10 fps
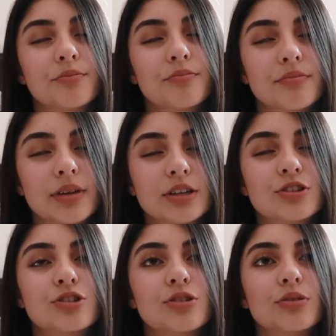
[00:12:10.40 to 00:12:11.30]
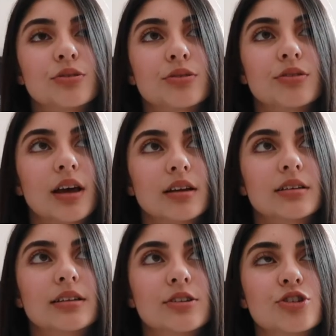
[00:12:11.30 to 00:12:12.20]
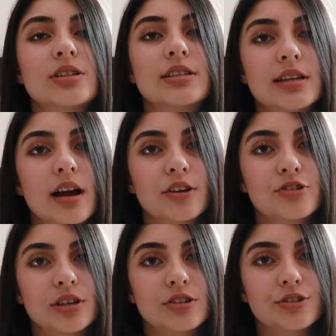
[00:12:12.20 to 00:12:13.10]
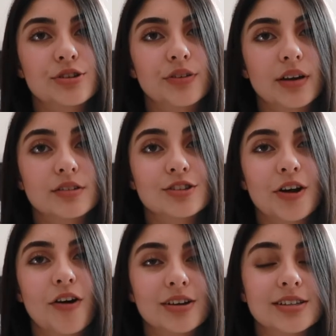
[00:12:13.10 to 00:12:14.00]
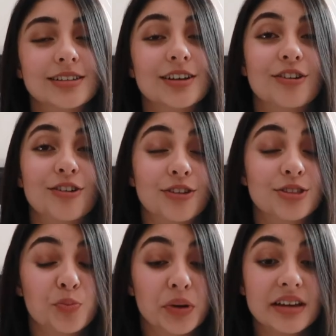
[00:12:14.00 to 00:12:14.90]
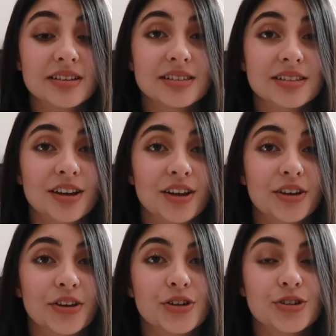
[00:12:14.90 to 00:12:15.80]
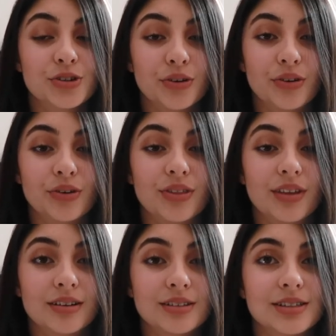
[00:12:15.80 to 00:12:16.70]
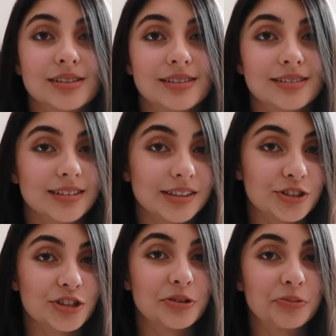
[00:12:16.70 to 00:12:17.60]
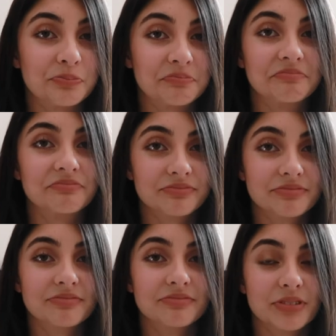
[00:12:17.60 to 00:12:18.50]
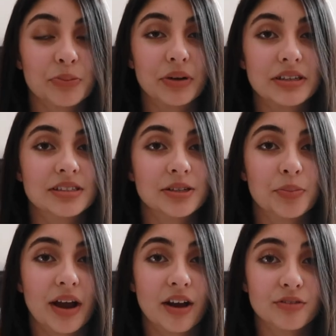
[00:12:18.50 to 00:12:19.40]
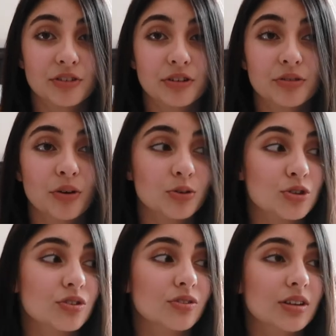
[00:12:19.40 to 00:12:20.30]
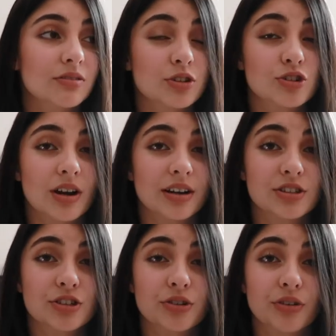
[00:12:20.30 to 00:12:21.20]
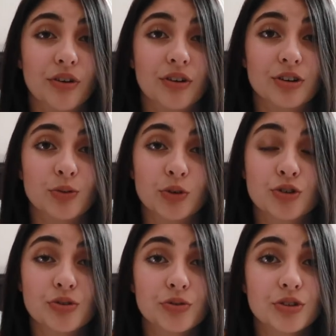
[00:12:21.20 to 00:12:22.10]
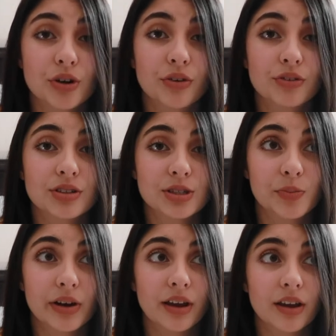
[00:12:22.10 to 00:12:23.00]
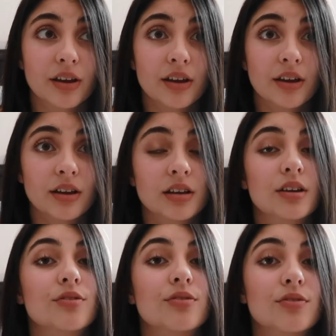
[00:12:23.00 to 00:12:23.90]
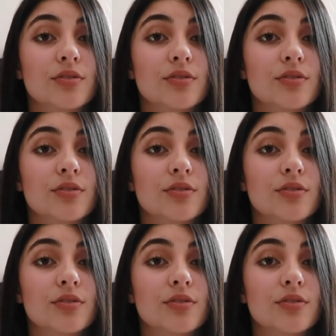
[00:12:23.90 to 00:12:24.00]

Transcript: makes you like it literally dehydrates you and it's honestly not the best so that is literally the best tip I have for you also even trying to turn on your true tone display if